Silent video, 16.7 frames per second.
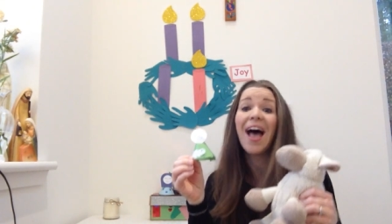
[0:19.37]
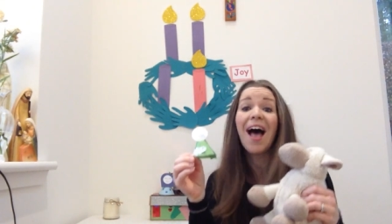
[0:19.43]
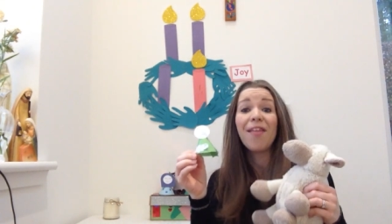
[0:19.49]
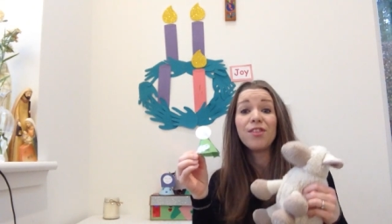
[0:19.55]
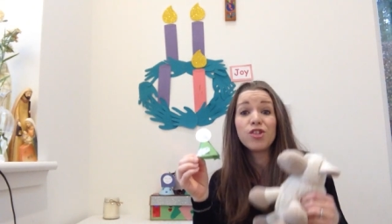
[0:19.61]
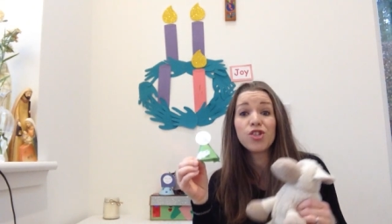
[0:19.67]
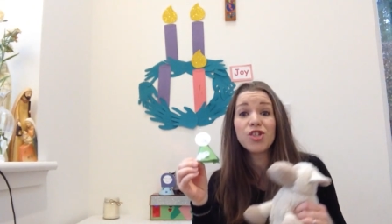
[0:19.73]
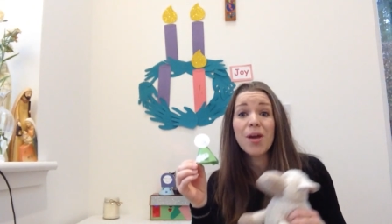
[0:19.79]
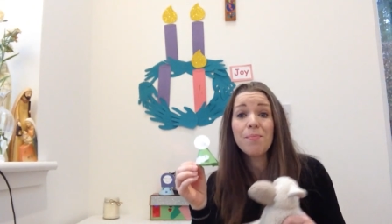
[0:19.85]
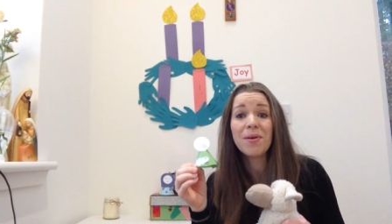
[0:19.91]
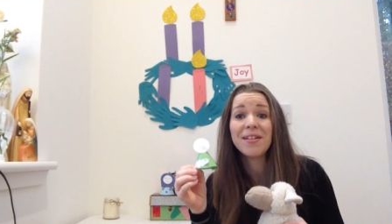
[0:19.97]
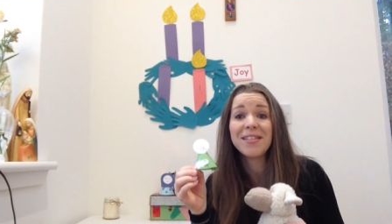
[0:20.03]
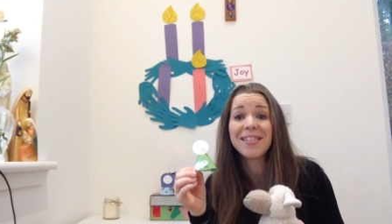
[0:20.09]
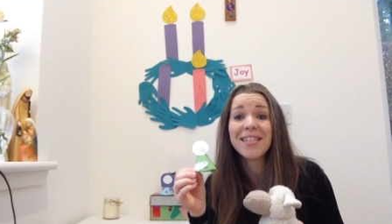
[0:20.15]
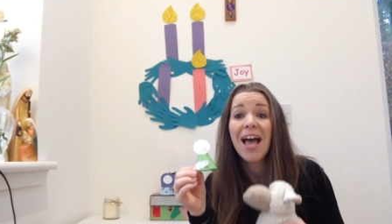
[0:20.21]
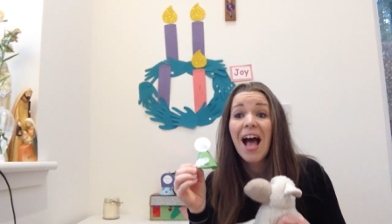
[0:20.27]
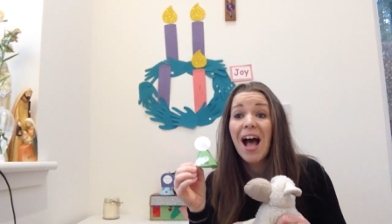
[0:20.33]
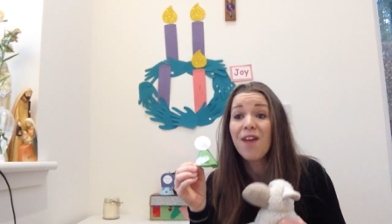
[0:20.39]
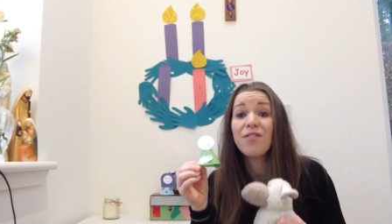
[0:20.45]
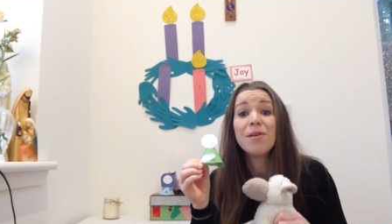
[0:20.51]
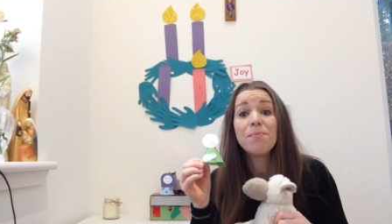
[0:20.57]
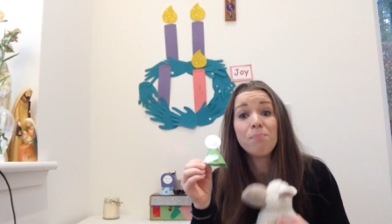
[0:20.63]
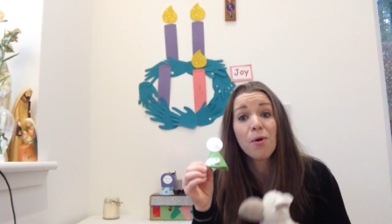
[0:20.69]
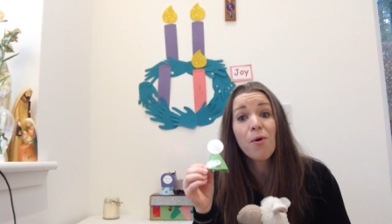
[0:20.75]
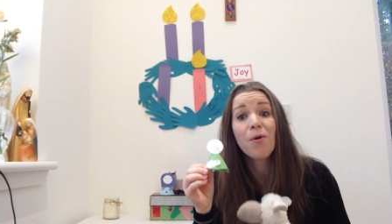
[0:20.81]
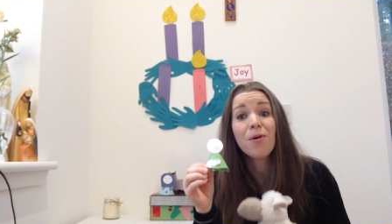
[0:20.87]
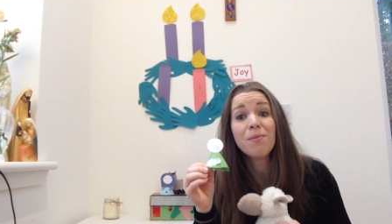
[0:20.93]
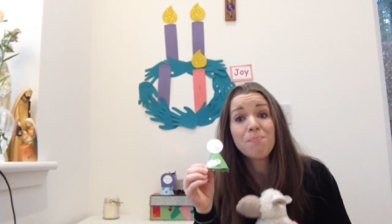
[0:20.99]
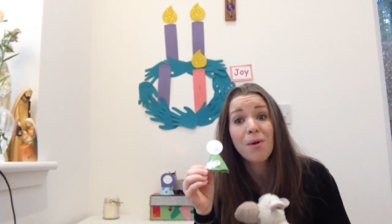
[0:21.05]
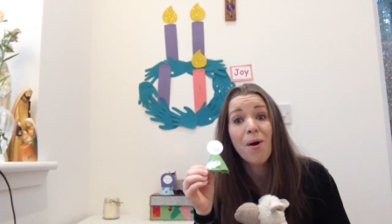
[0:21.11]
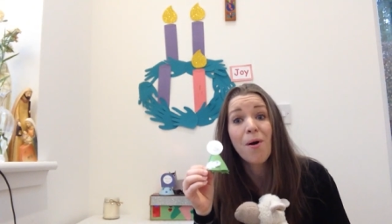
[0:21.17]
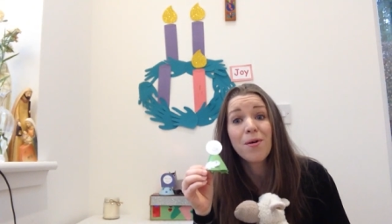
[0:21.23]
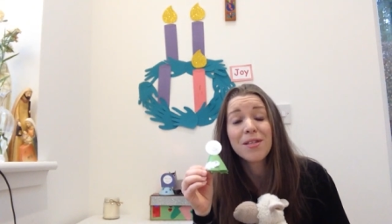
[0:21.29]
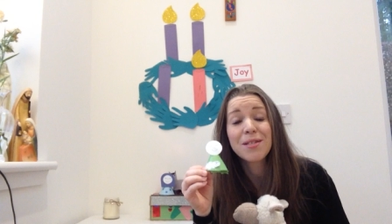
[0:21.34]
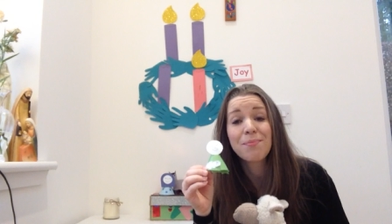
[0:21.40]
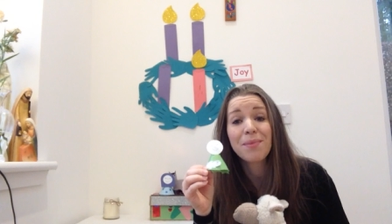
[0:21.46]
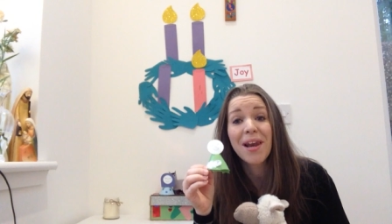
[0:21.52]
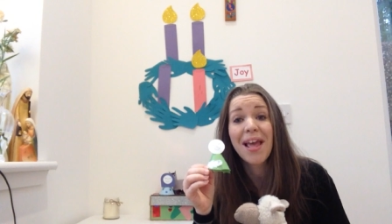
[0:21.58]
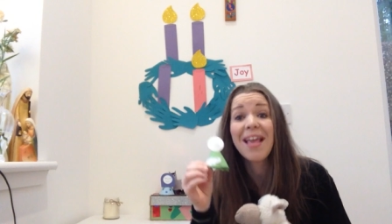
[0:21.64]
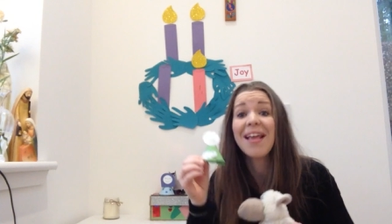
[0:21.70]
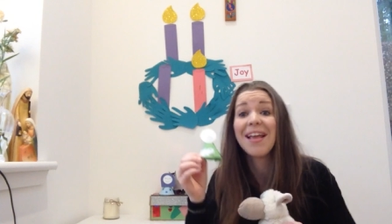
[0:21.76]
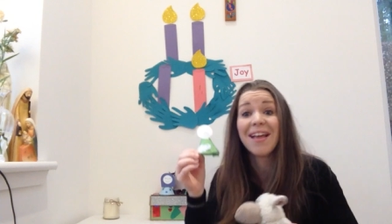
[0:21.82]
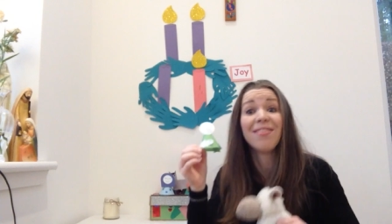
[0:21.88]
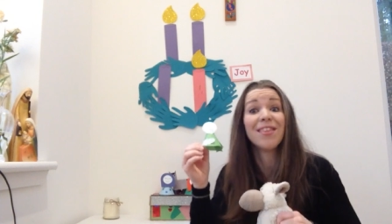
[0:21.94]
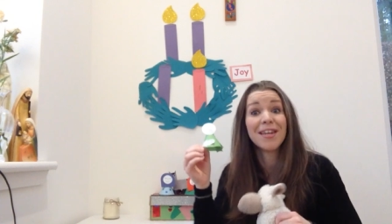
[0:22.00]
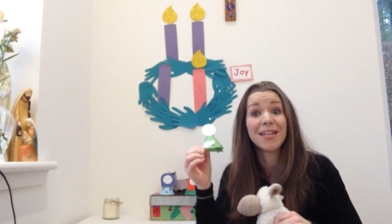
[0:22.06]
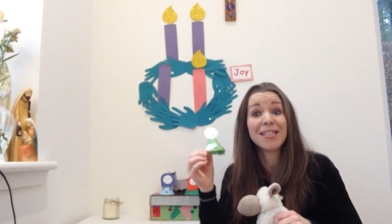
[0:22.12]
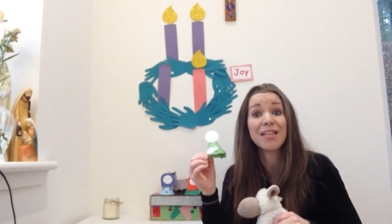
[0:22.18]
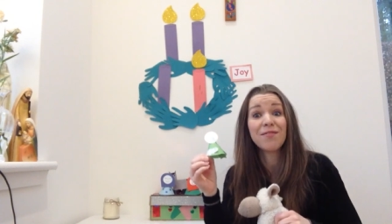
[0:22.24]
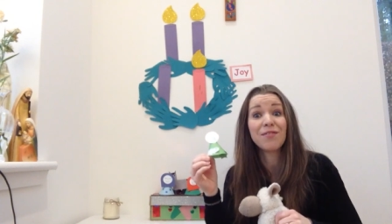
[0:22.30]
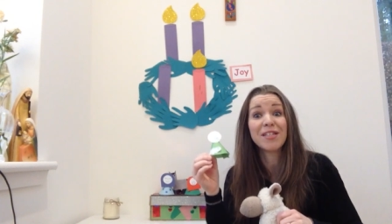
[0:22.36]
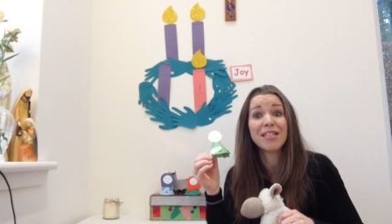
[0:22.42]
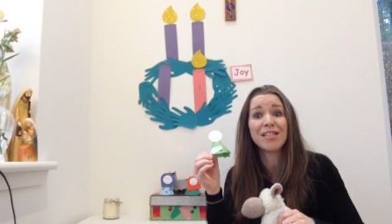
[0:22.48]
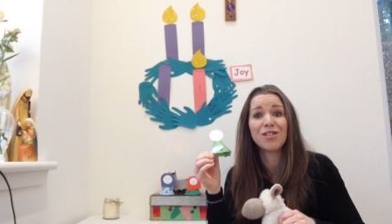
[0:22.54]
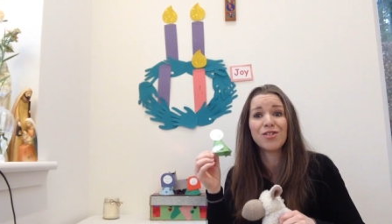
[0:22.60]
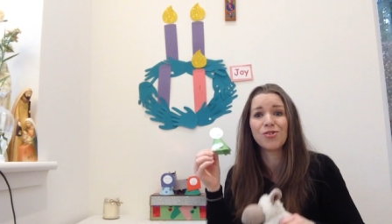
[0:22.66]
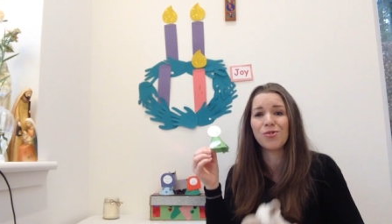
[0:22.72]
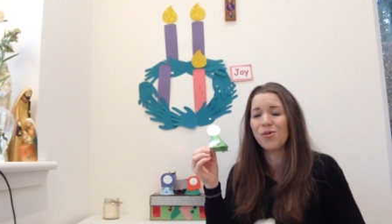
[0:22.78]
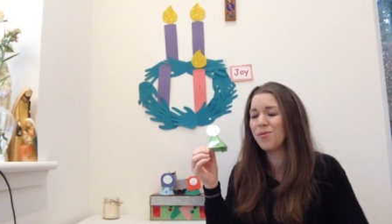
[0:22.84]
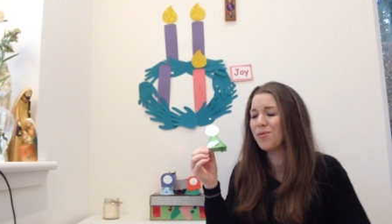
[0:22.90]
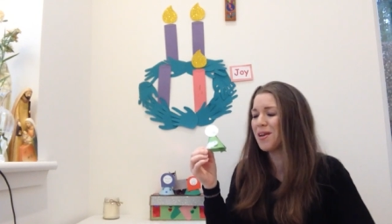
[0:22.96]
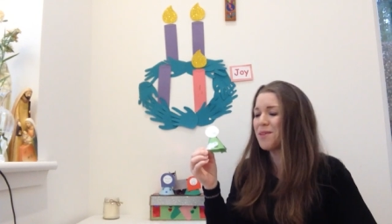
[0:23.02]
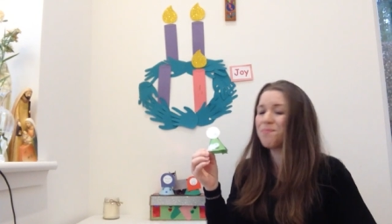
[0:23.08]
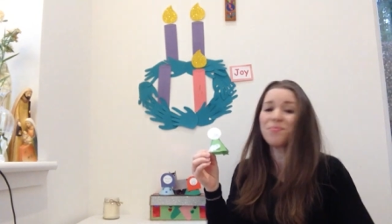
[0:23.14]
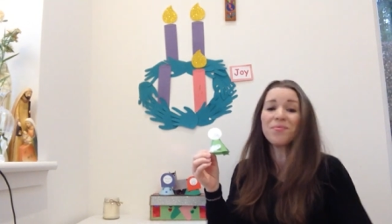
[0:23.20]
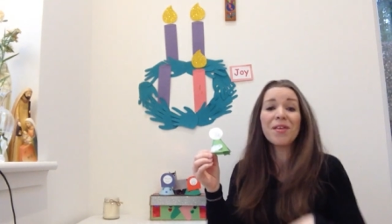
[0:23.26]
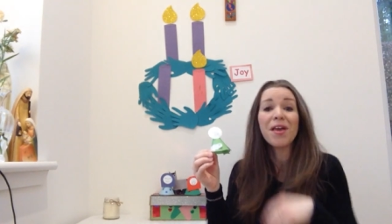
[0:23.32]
And the shepherds have an important part to play in the Nativity story.